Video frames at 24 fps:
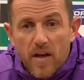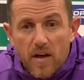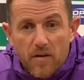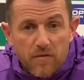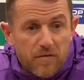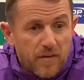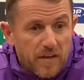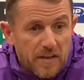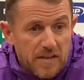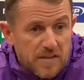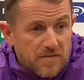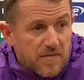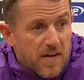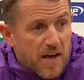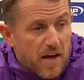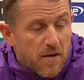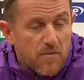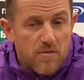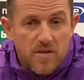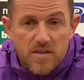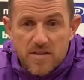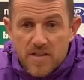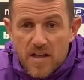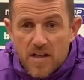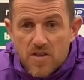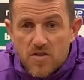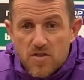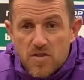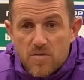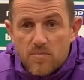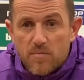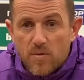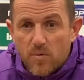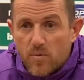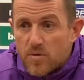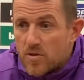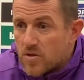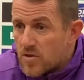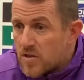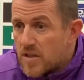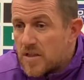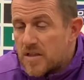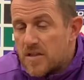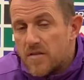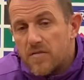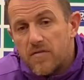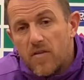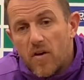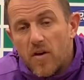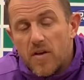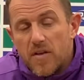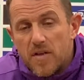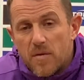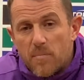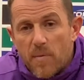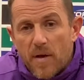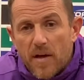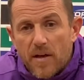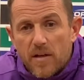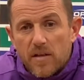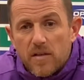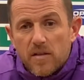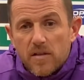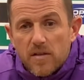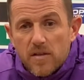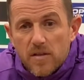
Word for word: I think it's their intention, but we just need to find a better